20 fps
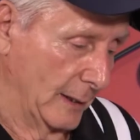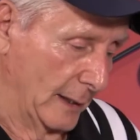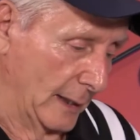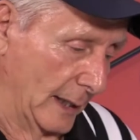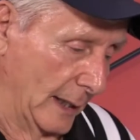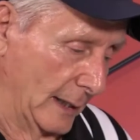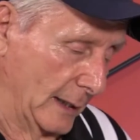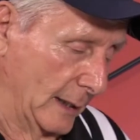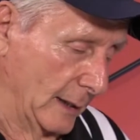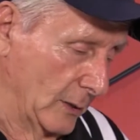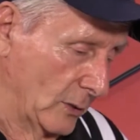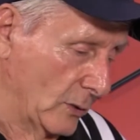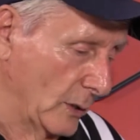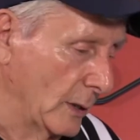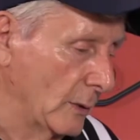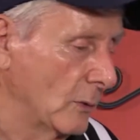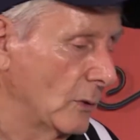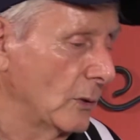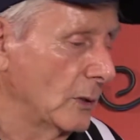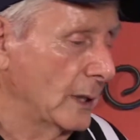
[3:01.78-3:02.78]
then so
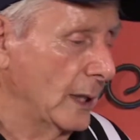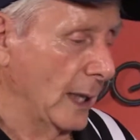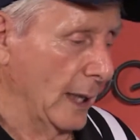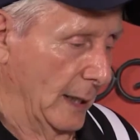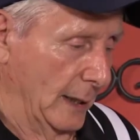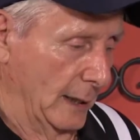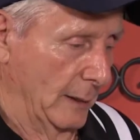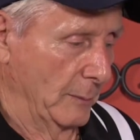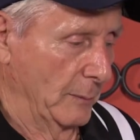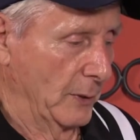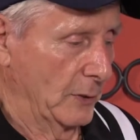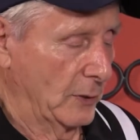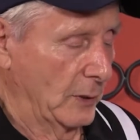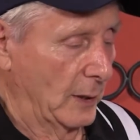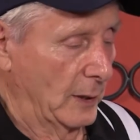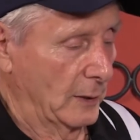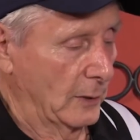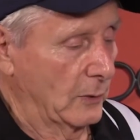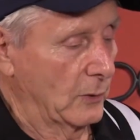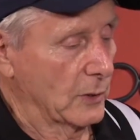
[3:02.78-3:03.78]
they were okay. Then Montreal,
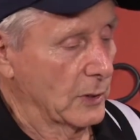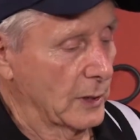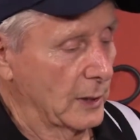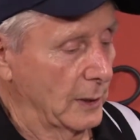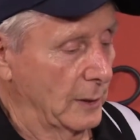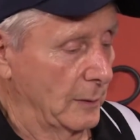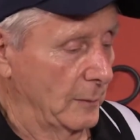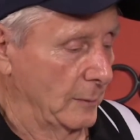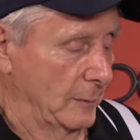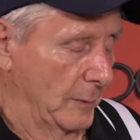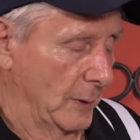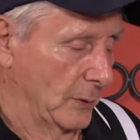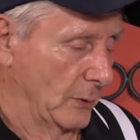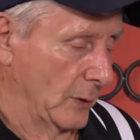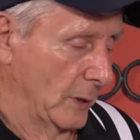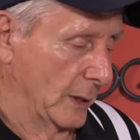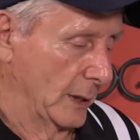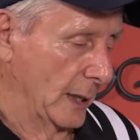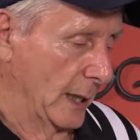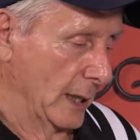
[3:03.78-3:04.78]
and of course, the
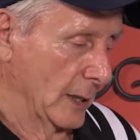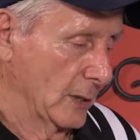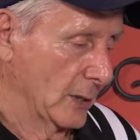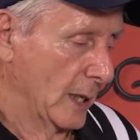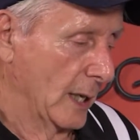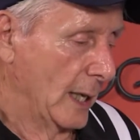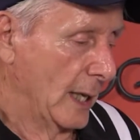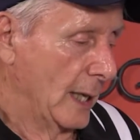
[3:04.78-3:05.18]
Montreal Canadiens,